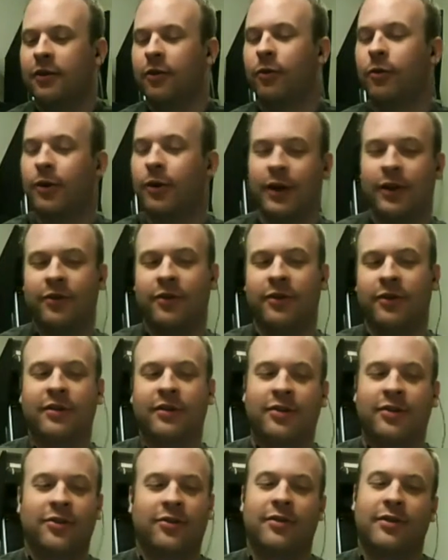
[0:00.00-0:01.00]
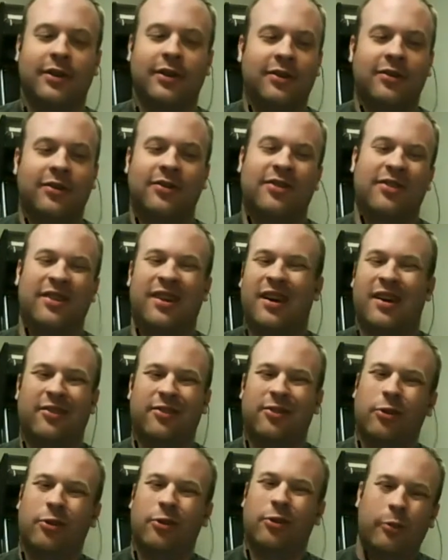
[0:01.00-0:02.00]
or is it
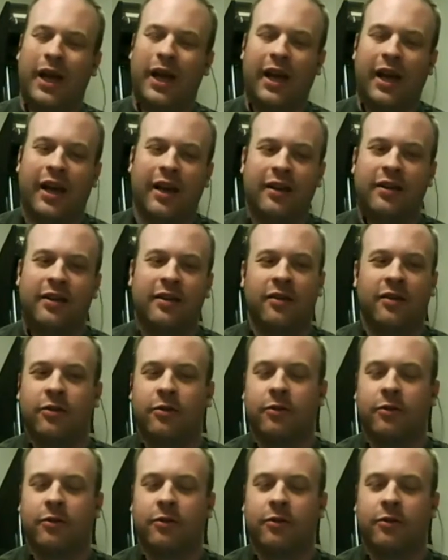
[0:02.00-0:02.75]
not so bad?